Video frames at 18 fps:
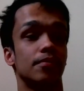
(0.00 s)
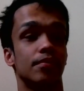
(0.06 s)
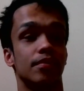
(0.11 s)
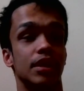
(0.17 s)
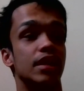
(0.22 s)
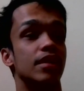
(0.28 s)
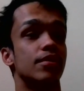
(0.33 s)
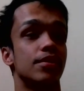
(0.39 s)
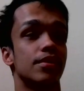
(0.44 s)

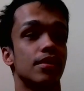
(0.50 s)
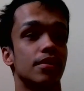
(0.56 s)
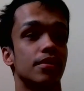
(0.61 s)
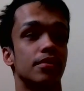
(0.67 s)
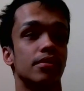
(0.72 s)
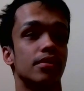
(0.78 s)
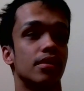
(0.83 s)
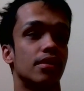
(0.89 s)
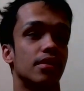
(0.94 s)
years
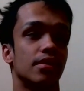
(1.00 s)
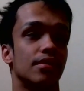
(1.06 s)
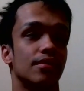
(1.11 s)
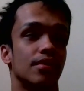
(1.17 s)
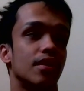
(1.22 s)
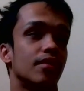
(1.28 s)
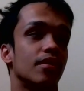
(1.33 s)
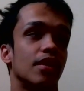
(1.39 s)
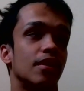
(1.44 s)
ago, or
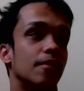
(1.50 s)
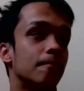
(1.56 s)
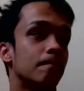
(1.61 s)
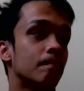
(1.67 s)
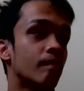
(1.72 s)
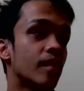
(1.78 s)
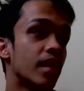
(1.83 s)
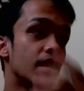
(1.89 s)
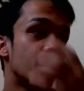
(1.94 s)
even
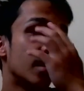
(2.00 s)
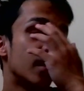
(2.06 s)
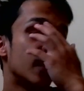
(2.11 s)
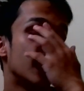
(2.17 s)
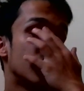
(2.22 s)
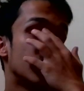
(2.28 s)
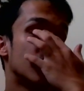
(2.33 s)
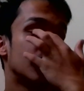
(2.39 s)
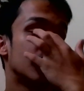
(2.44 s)

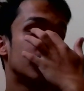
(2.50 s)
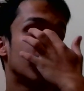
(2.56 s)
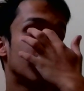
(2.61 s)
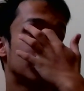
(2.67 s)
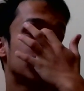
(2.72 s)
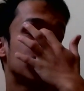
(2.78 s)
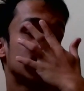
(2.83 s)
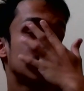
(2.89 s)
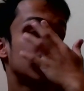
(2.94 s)

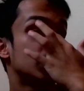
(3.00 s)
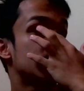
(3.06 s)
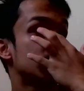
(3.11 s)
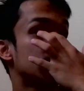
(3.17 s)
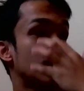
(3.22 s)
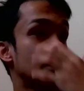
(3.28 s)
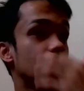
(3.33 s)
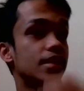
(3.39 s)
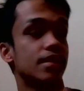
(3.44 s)
up till this day,